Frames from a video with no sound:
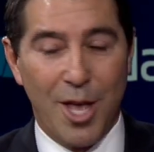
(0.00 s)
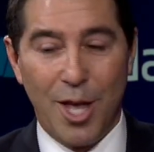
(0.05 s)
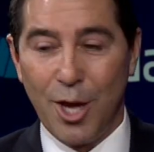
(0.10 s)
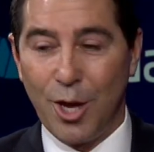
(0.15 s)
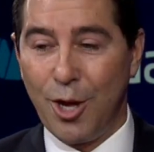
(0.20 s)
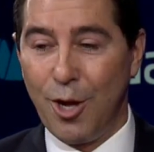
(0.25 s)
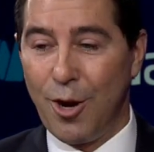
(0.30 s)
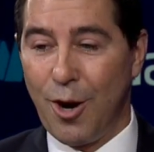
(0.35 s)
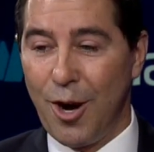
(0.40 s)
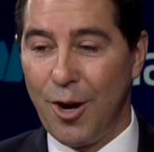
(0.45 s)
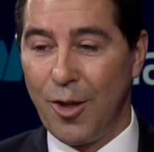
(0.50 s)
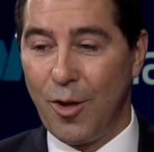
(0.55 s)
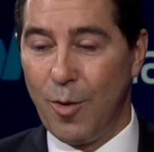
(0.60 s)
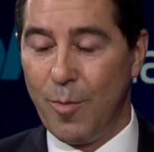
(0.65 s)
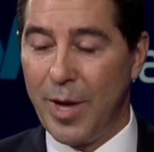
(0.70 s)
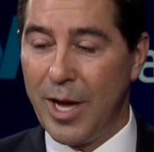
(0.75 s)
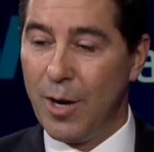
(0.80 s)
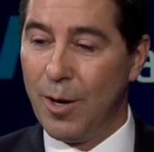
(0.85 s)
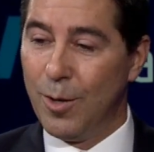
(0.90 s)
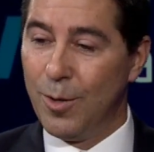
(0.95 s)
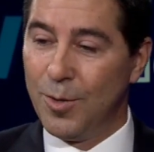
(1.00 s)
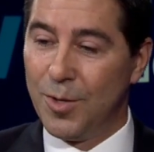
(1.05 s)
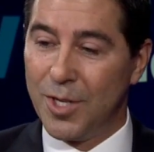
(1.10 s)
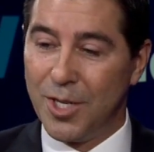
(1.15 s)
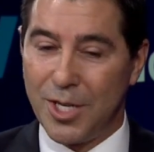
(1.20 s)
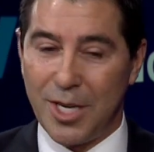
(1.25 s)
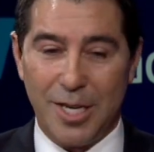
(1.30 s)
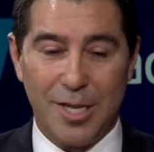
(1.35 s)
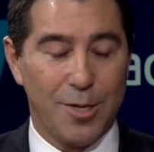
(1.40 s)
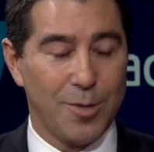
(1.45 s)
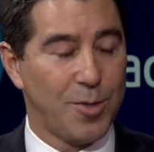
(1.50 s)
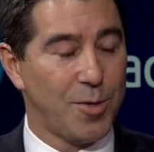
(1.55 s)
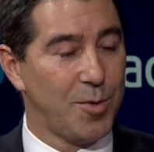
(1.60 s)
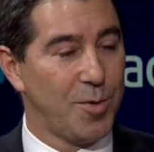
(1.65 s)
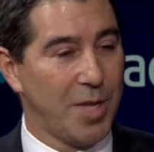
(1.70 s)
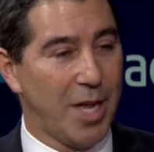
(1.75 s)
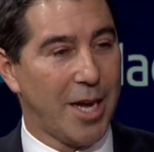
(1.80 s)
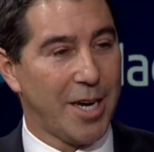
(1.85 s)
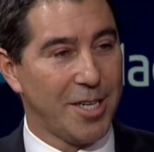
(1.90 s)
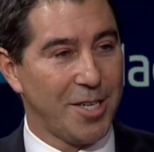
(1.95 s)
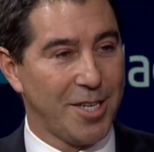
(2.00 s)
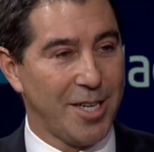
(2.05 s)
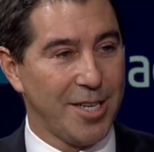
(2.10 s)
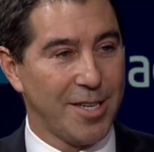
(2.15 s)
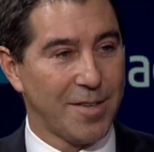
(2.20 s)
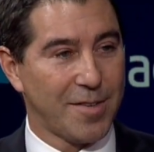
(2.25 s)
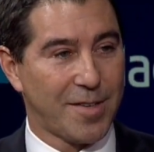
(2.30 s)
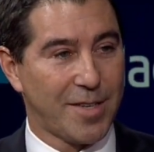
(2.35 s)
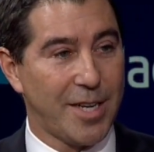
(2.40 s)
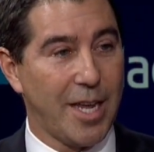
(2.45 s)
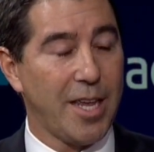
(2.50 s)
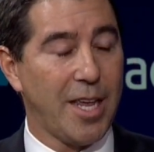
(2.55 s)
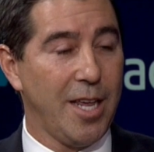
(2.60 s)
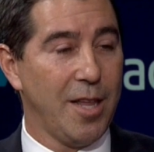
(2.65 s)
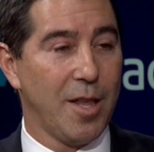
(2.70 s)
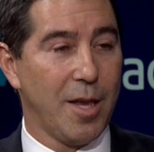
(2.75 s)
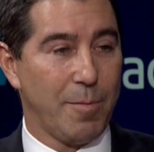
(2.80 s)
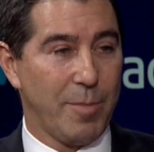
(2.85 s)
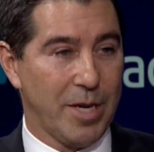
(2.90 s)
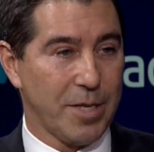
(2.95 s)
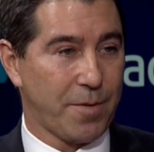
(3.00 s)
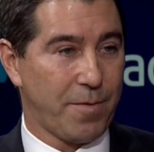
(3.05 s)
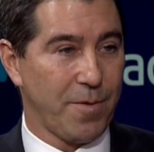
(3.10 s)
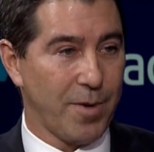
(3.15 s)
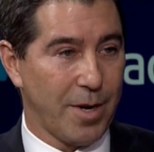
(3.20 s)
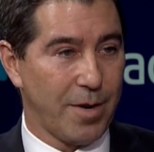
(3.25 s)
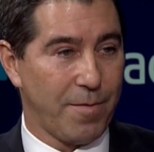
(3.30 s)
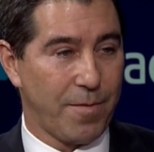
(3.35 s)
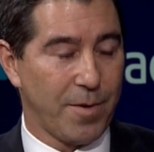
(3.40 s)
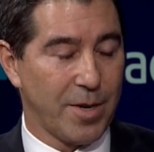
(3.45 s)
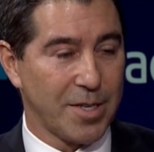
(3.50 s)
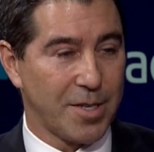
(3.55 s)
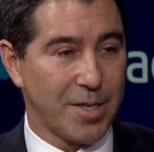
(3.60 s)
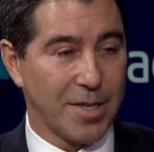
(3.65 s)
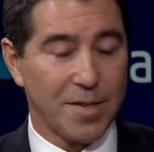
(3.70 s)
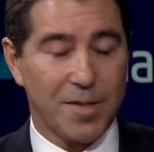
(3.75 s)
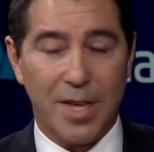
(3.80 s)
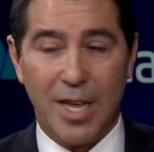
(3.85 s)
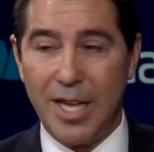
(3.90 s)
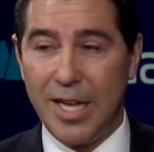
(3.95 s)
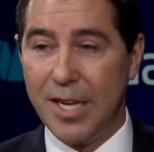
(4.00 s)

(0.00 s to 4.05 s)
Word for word: could argue about who's a genius, who's not a genius. Take Elon Musk, for instance.